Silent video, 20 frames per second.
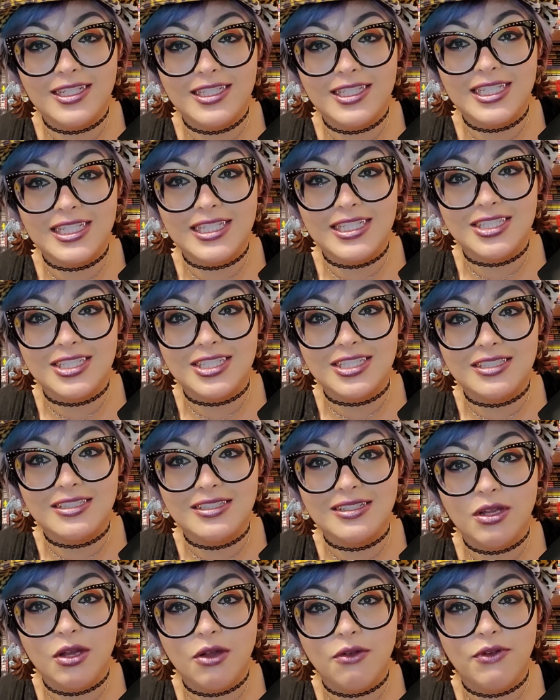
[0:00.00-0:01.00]
It's just
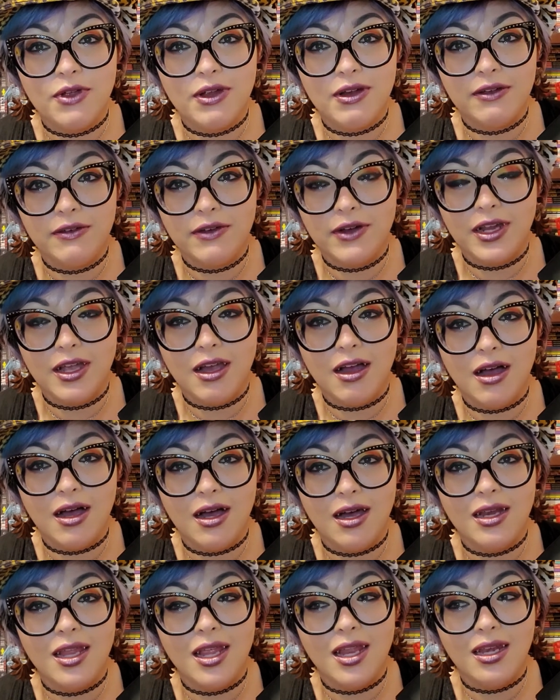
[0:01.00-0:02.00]
very, very
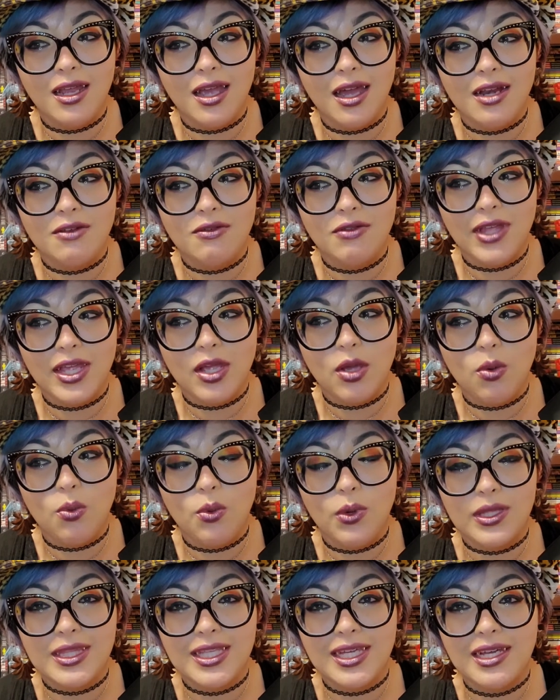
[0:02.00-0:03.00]
odd and kind of like,
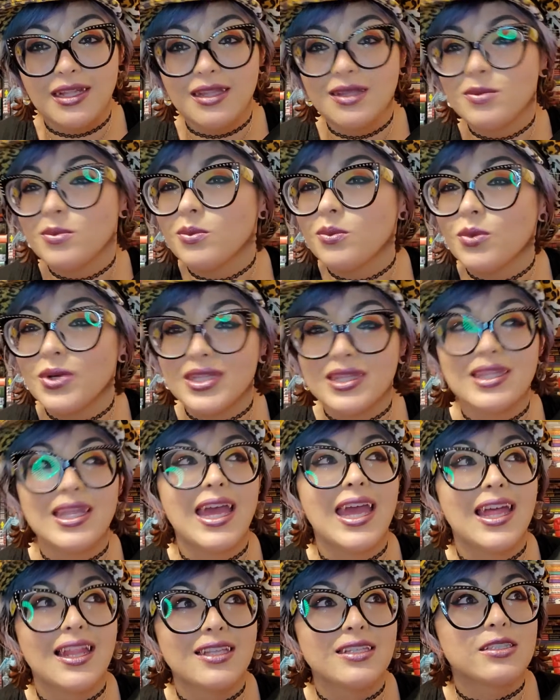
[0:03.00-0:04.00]
what the
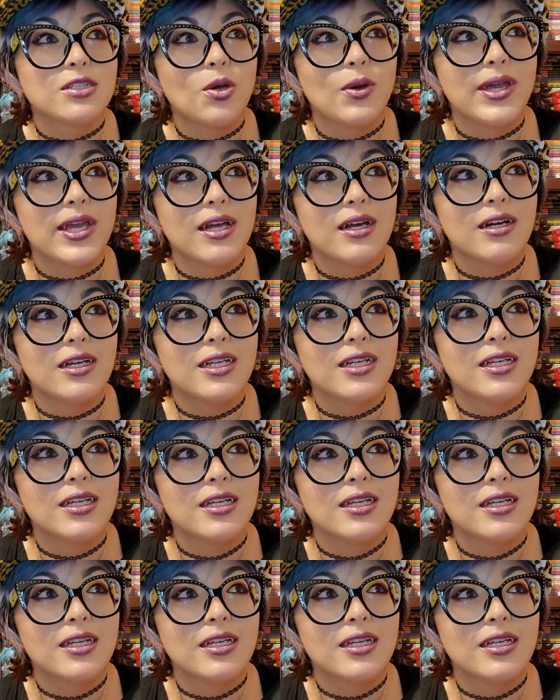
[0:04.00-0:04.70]
hell is going on?